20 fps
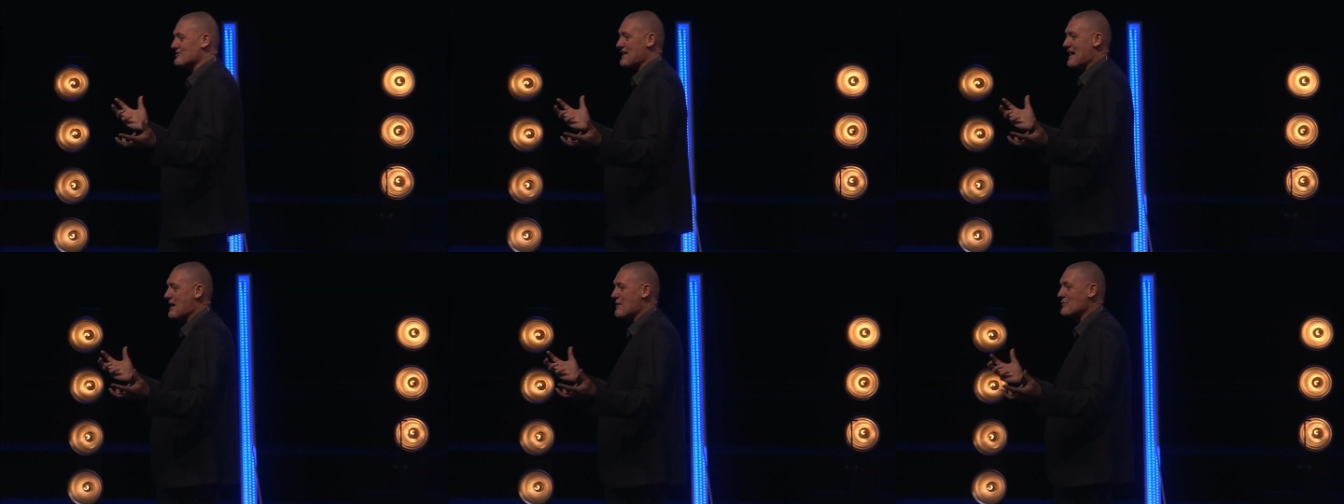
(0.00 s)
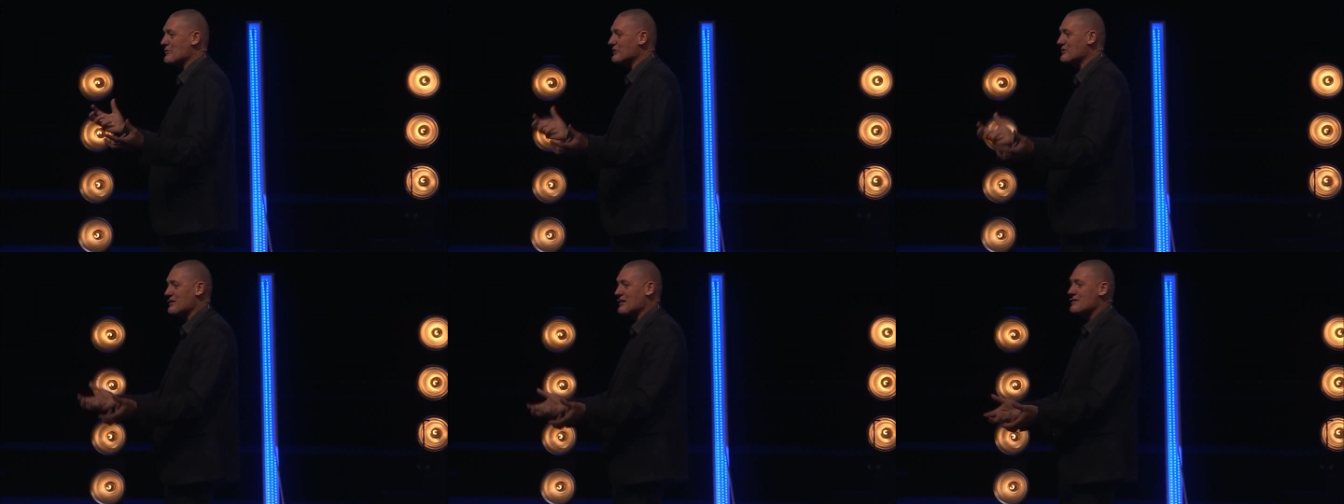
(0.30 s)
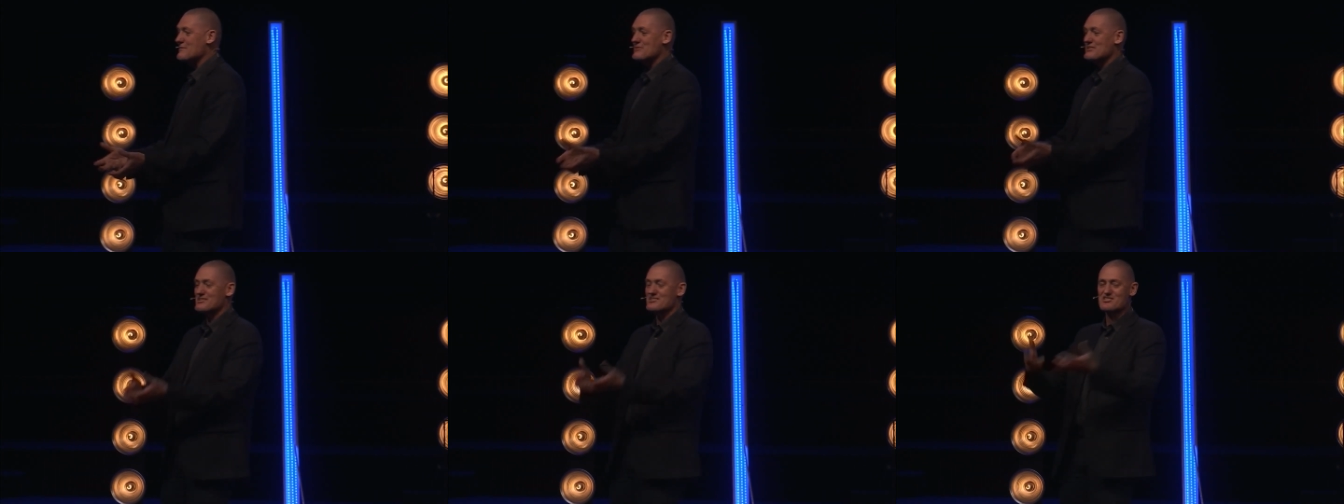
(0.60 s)
that will
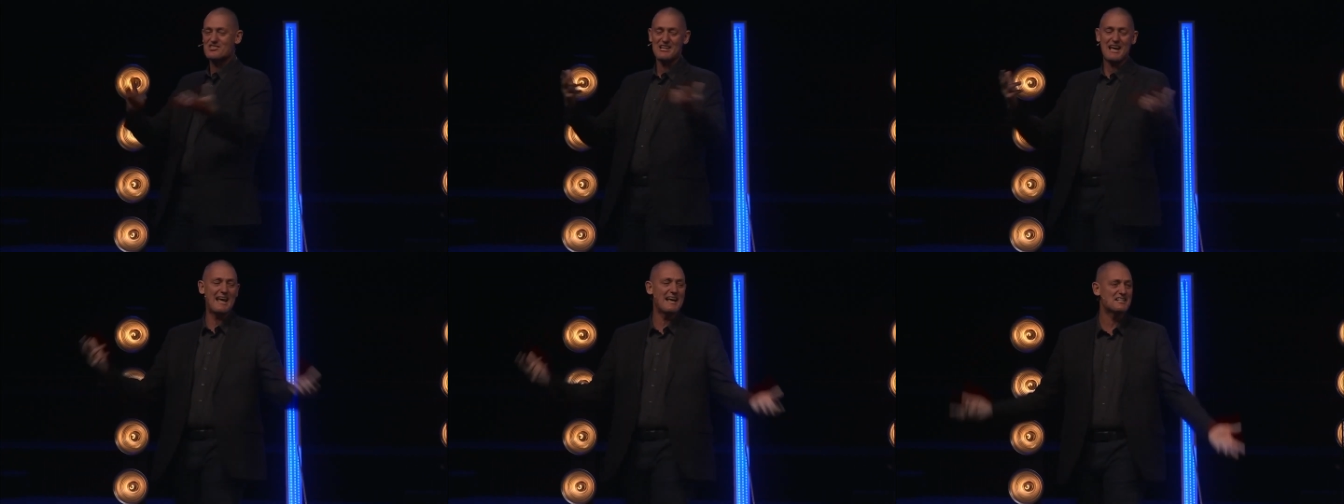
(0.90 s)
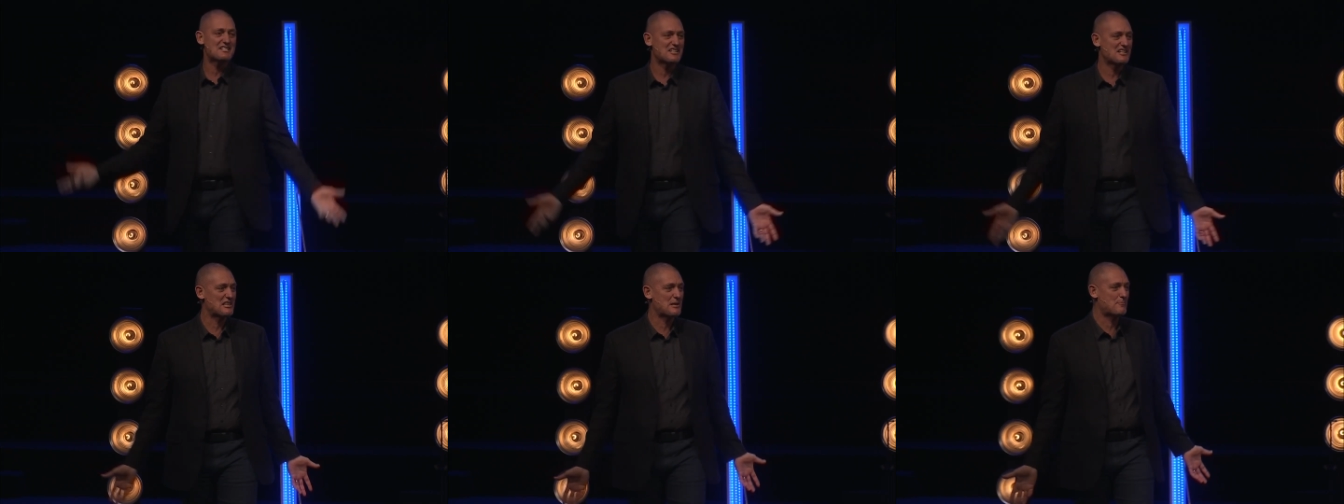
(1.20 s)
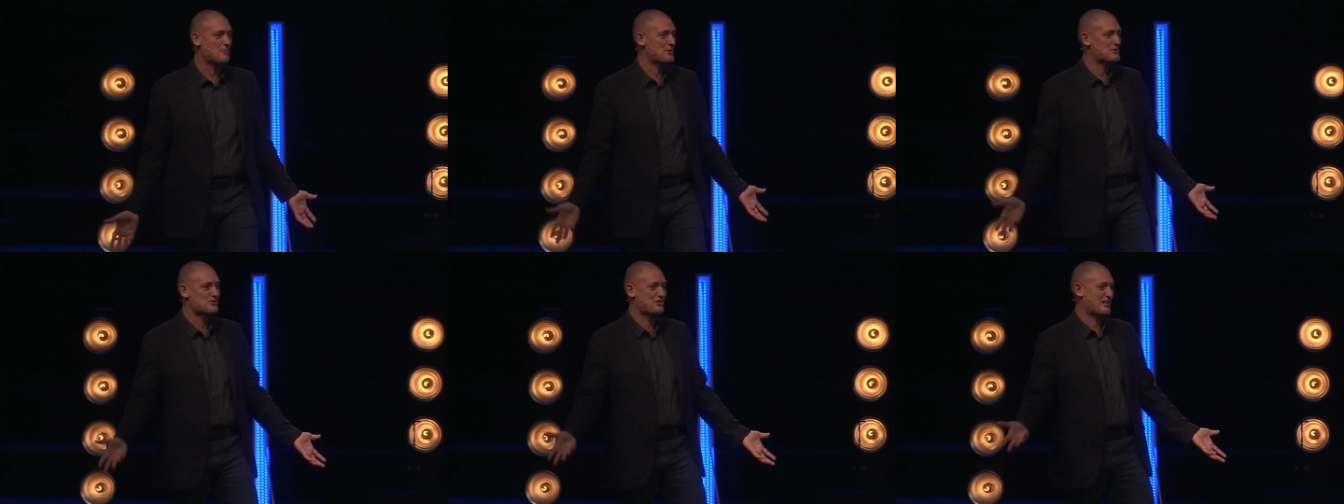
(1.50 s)
come the saints of the
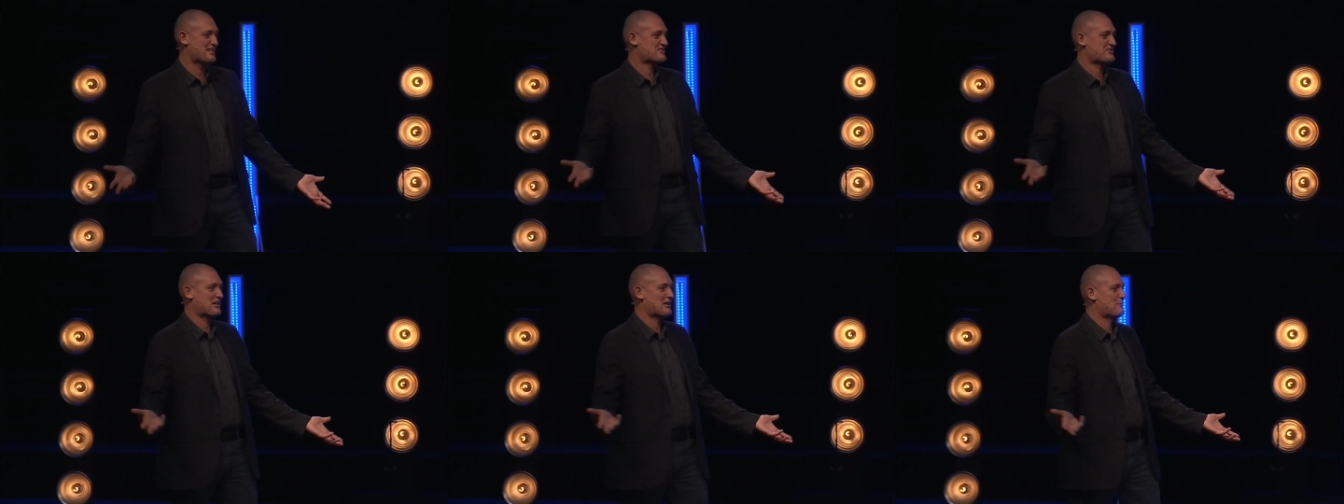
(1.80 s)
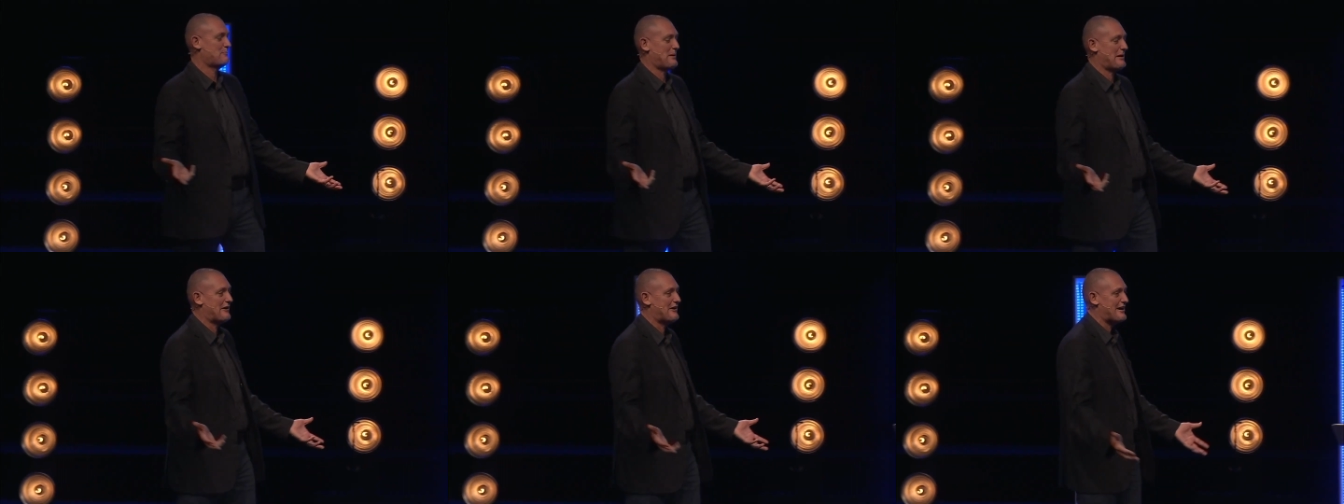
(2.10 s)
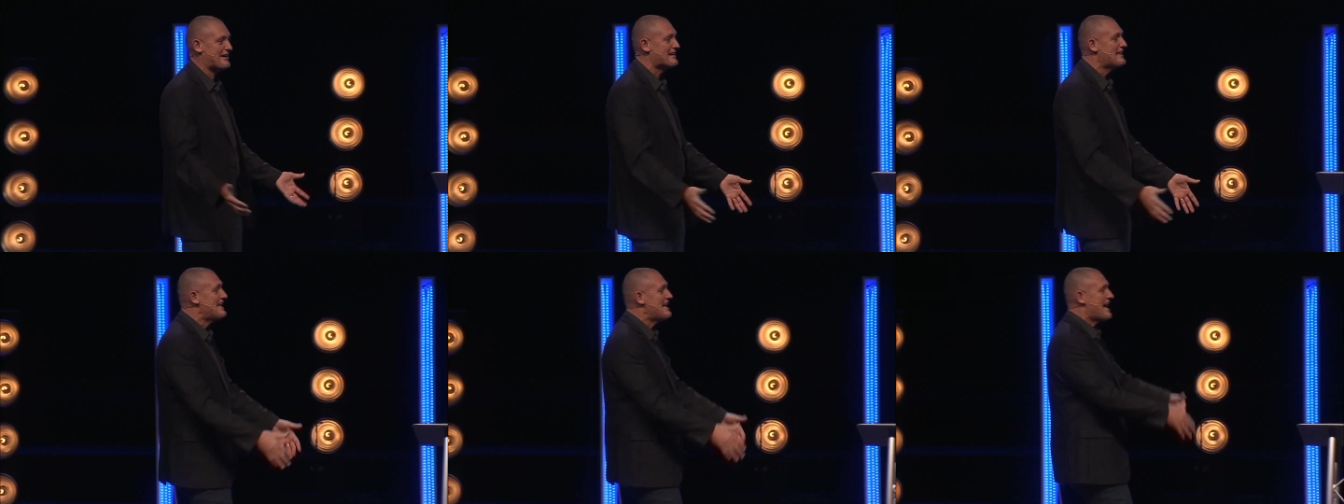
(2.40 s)
patristic
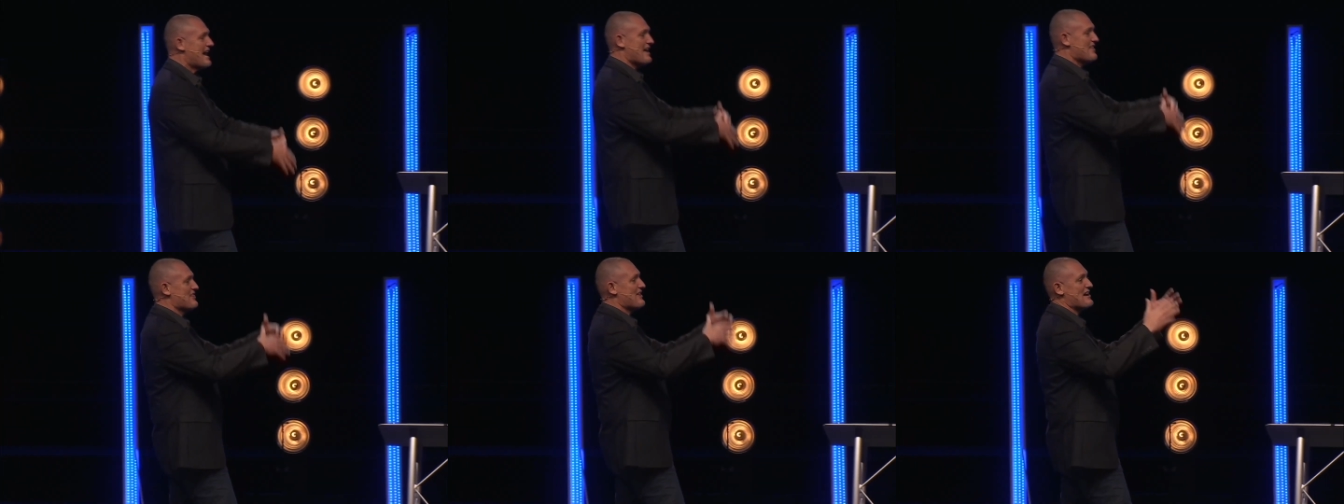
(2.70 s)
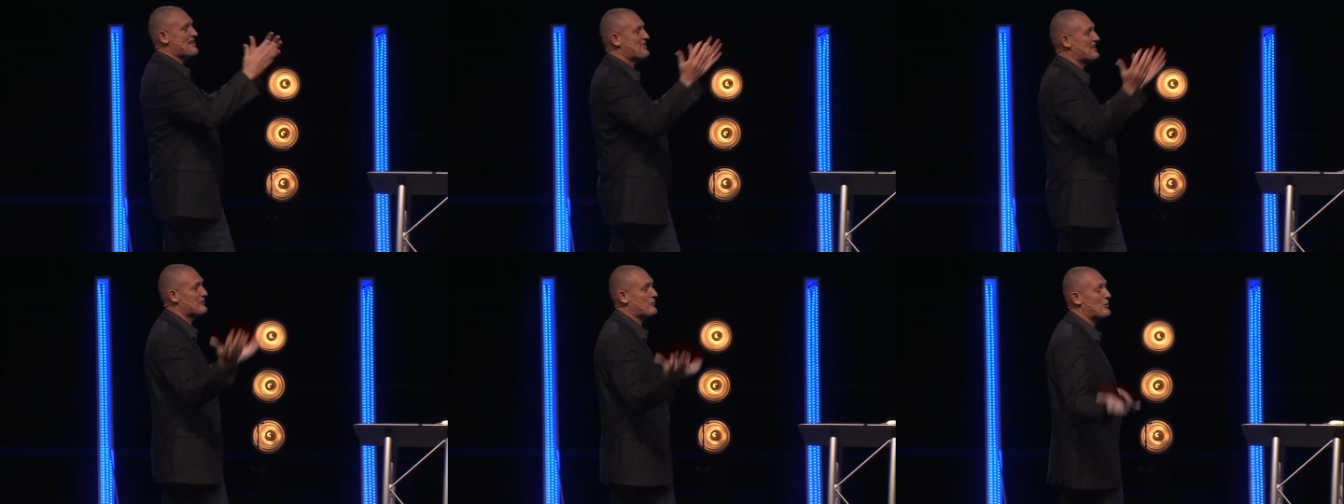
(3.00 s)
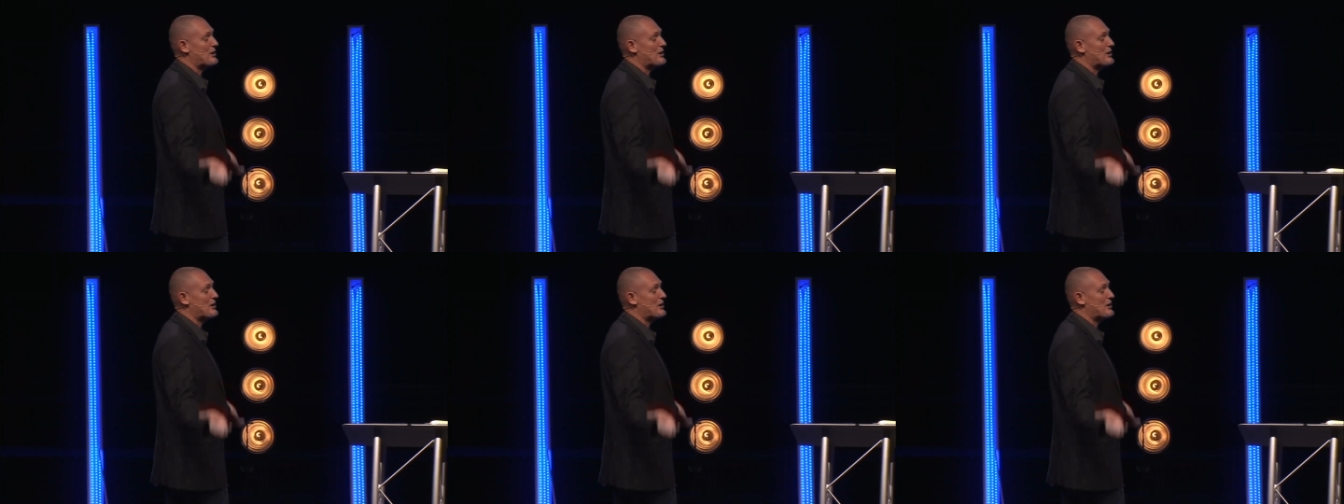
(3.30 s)
period. And then the